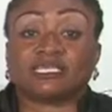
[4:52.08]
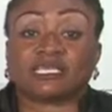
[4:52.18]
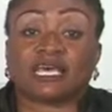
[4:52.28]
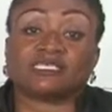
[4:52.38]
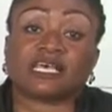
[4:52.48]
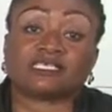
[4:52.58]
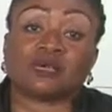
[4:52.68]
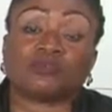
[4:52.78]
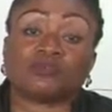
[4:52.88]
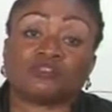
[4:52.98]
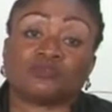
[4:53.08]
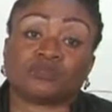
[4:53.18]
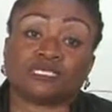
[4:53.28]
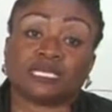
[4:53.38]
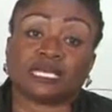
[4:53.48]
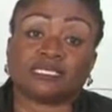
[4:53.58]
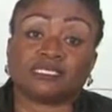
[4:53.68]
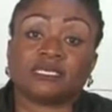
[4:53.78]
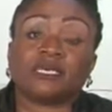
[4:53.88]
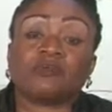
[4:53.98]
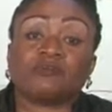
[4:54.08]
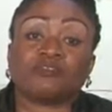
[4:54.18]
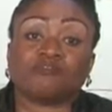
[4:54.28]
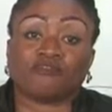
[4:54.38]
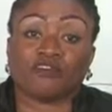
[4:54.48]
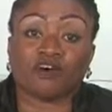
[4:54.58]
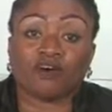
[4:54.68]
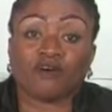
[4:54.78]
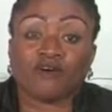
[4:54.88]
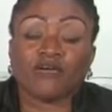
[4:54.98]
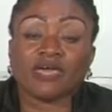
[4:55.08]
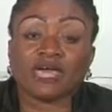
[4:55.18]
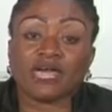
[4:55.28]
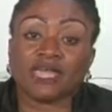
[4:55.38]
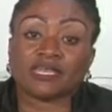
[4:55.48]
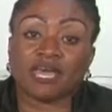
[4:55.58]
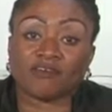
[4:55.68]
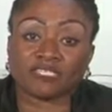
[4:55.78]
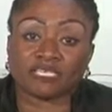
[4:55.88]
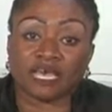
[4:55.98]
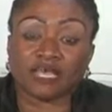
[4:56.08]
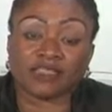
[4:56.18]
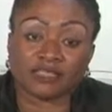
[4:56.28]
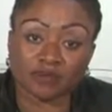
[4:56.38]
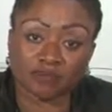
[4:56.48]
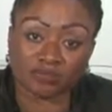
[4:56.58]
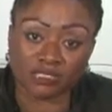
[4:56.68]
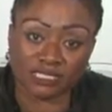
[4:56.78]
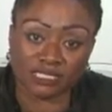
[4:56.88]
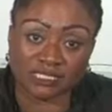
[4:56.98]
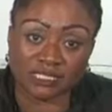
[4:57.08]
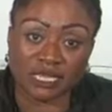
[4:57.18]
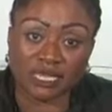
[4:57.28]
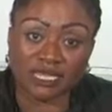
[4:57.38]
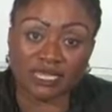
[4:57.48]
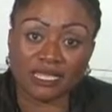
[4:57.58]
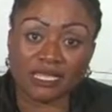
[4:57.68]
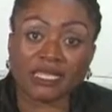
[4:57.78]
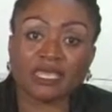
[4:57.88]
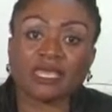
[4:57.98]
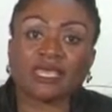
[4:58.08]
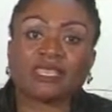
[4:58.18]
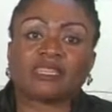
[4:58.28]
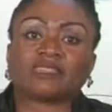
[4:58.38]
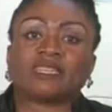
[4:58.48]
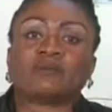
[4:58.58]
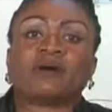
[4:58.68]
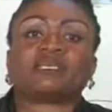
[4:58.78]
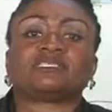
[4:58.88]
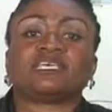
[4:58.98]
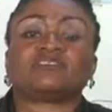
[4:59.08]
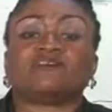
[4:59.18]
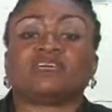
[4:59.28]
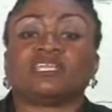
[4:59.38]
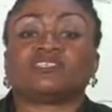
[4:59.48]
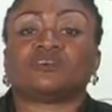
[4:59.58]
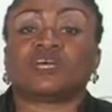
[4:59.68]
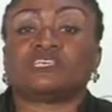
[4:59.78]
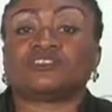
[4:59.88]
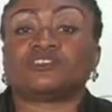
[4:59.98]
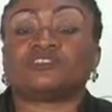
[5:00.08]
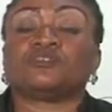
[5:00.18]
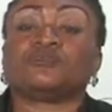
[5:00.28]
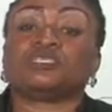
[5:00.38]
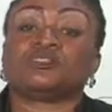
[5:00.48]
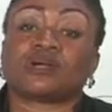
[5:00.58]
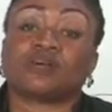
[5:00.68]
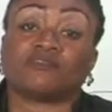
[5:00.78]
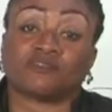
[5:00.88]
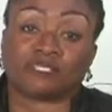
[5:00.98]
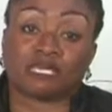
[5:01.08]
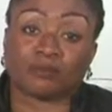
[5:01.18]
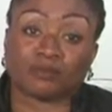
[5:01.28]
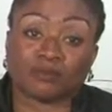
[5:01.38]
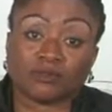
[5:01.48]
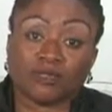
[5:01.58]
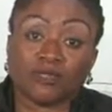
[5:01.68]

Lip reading: signs are supposed to be checked before and after the procedure. The passage of the nasogastric tube is not comfortable,